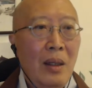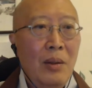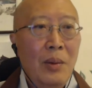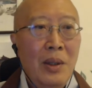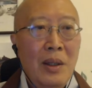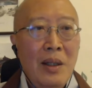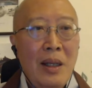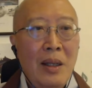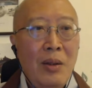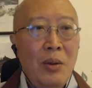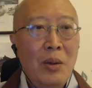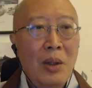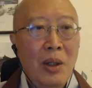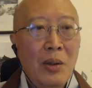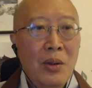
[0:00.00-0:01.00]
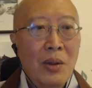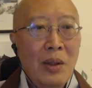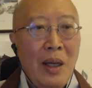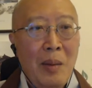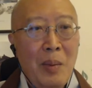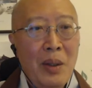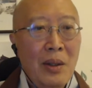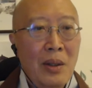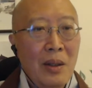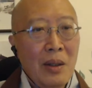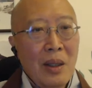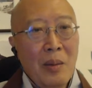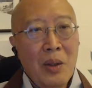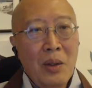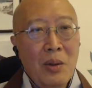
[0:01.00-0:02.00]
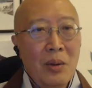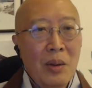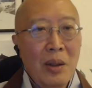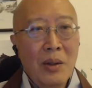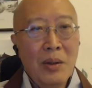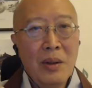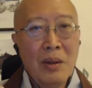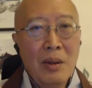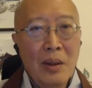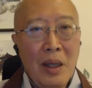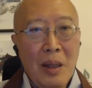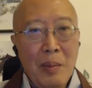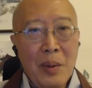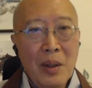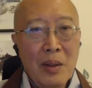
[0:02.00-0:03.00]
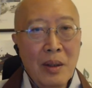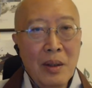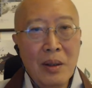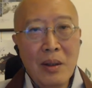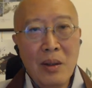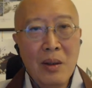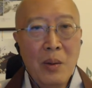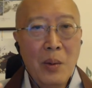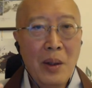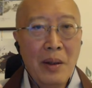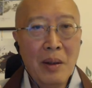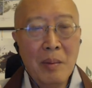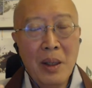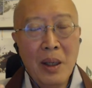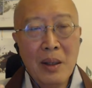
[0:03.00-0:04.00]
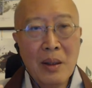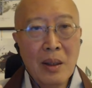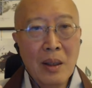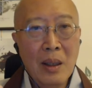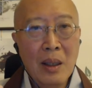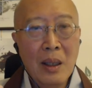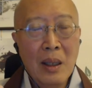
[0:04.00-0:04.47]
I don't want to stand too close, or that person is coming too close, or that person is not wearing a mask,